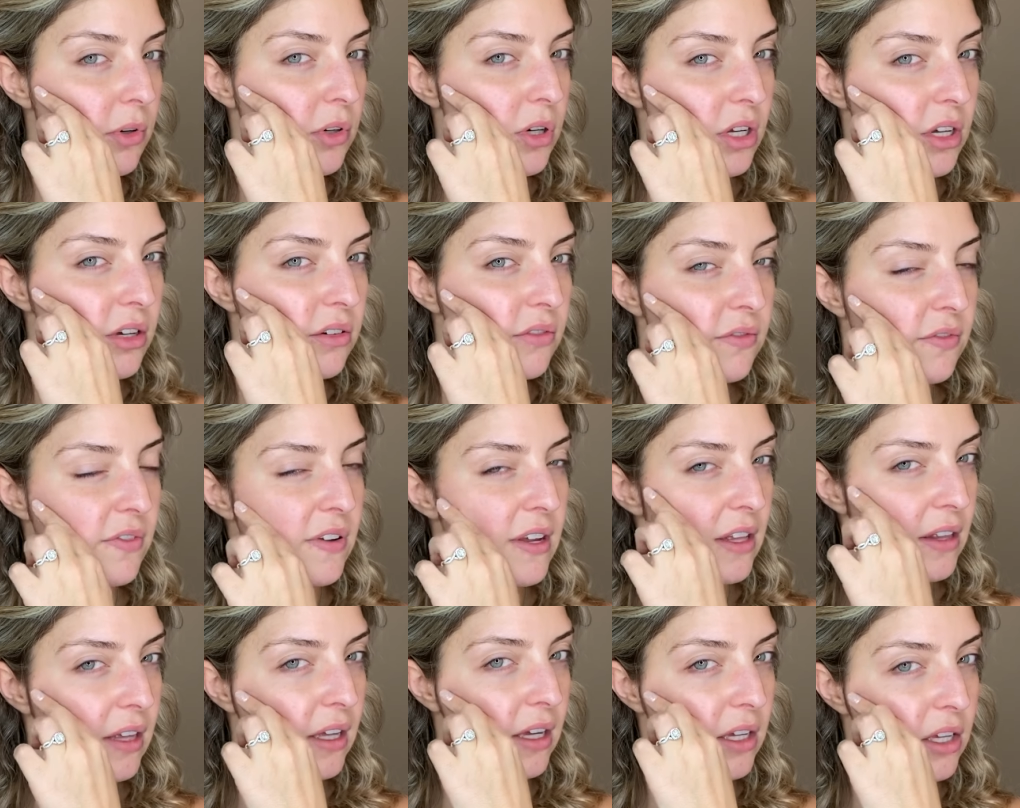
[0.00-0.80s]
You could
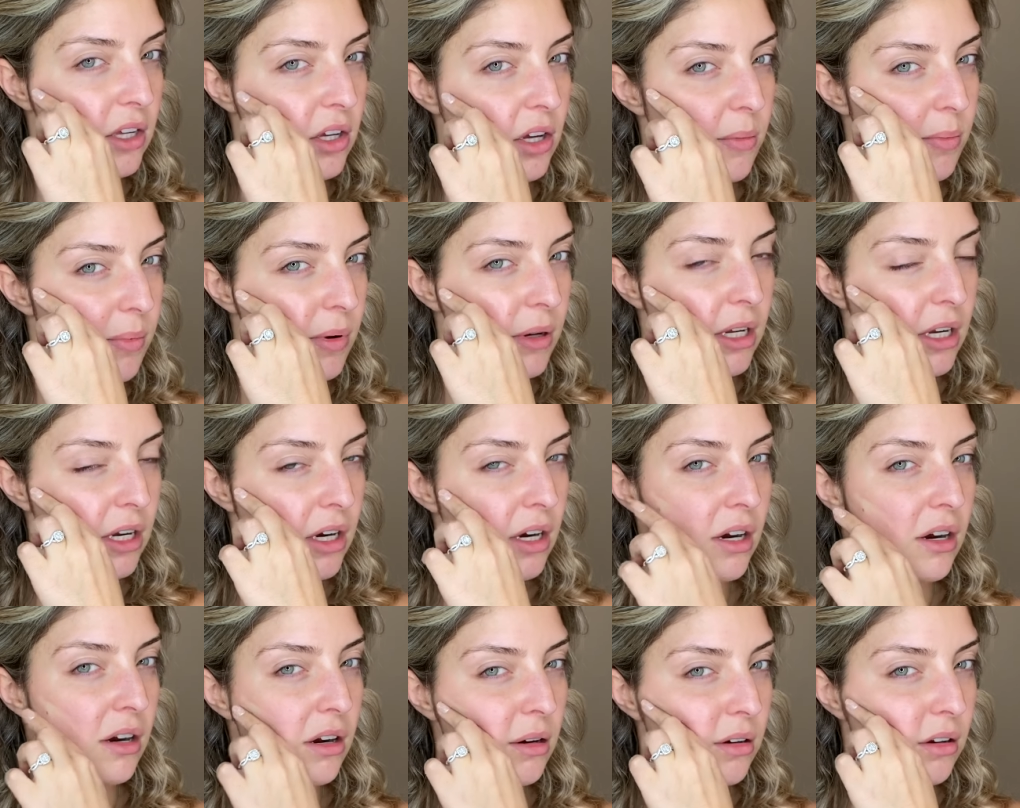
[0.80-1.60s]
feel it. You could put
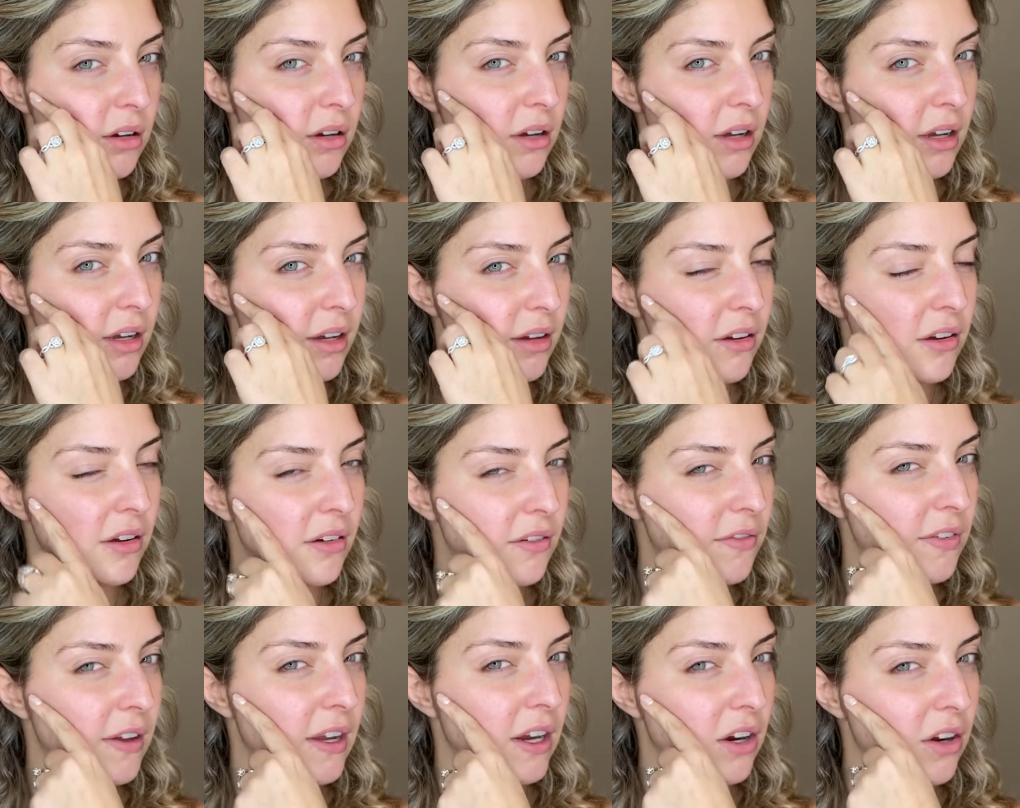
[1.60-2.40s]
your
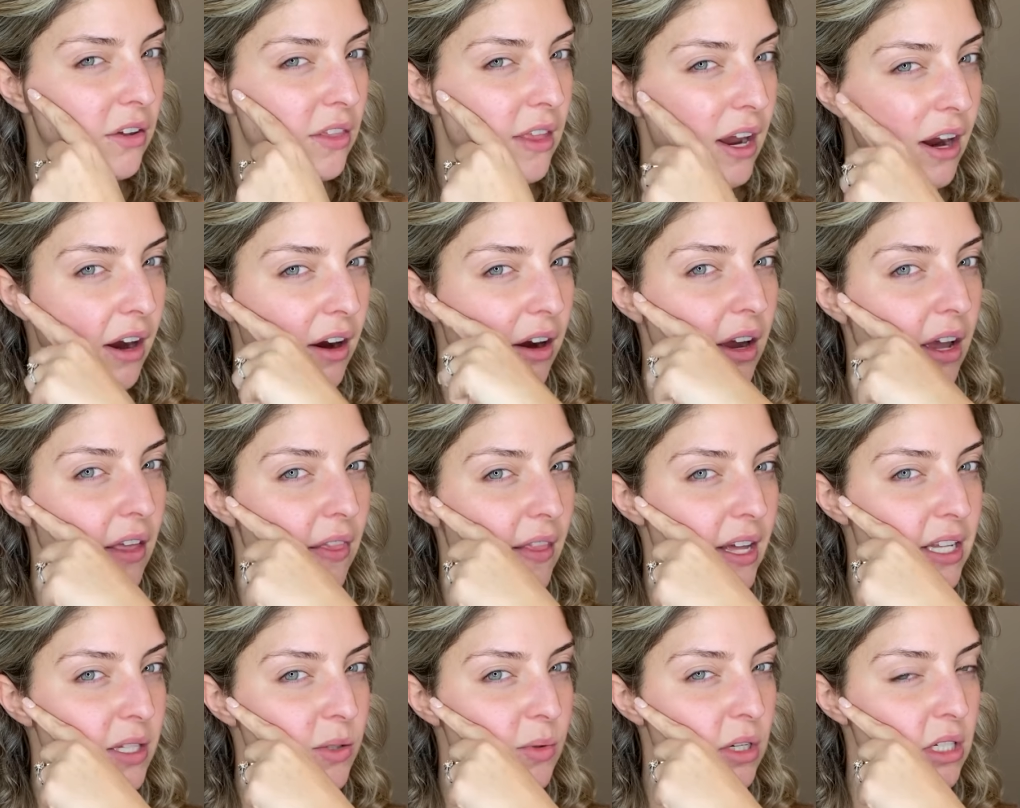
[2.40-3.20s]
finger there, and
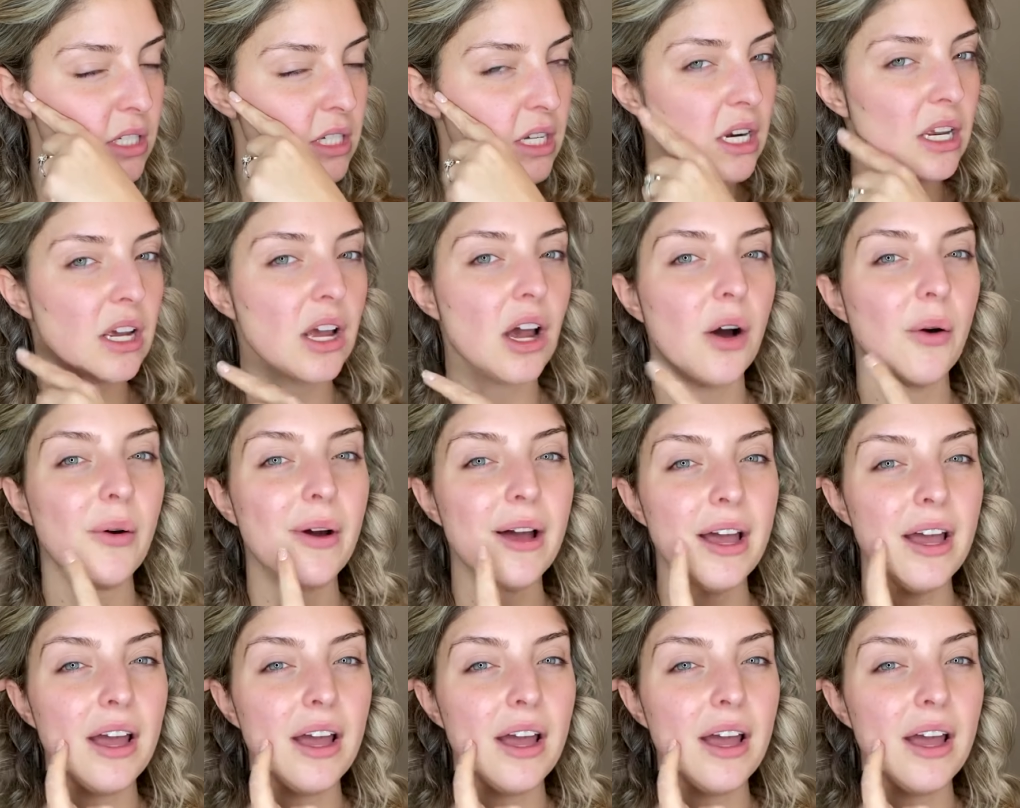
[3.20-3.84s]
that's where it's going to go.